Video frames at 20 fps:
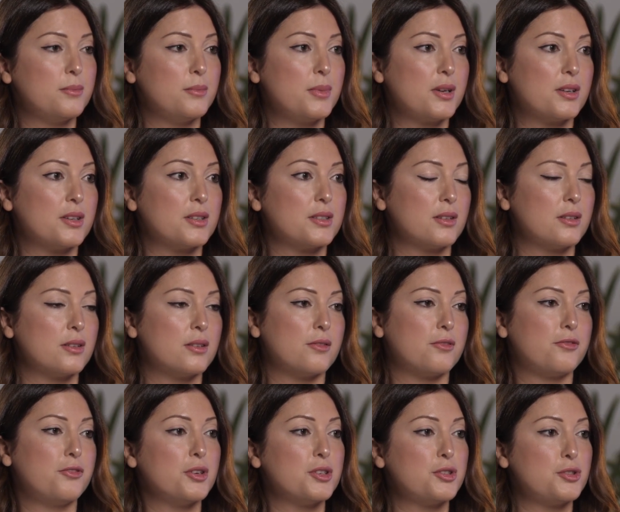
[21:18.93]
because
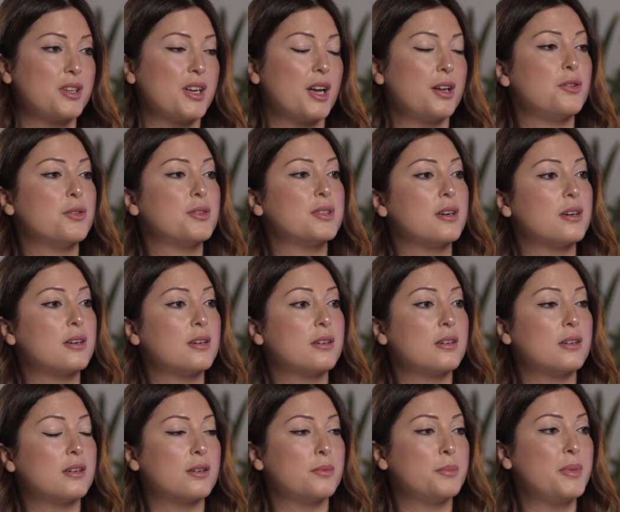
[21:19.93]
first you can use
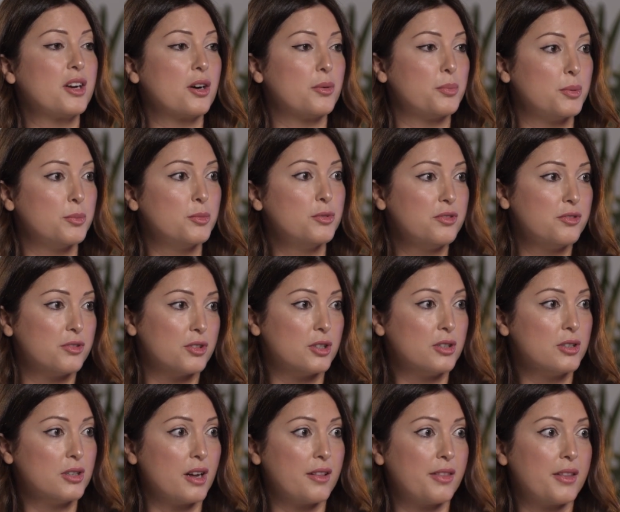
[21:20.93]
a makeup
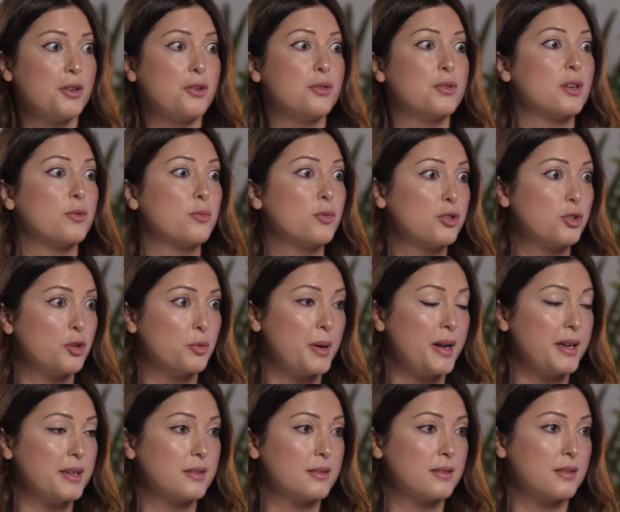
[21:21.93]
remover and then use a
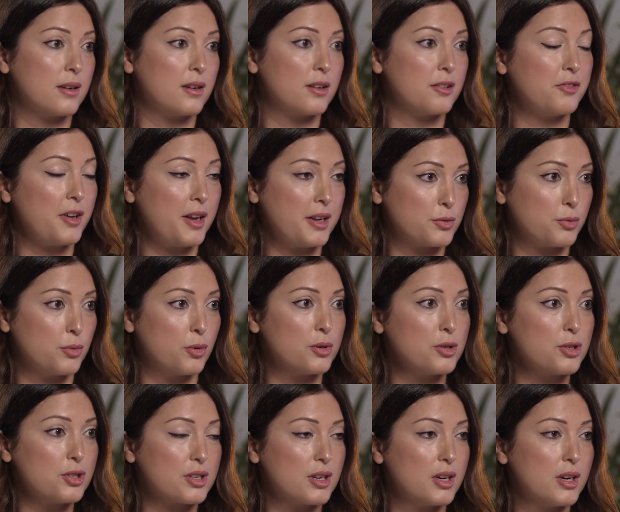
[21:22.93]
water-based face
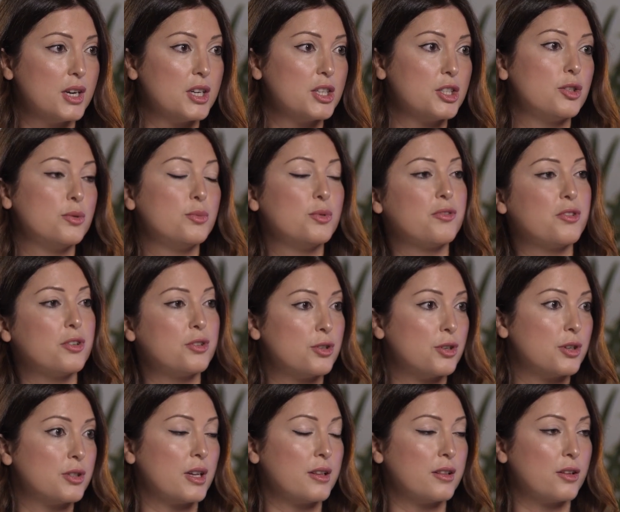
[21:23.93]
wash to remove the
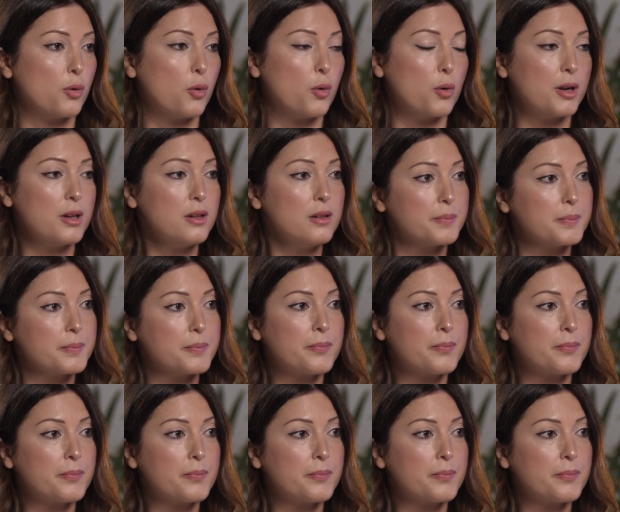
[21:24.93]
dirt and the oil.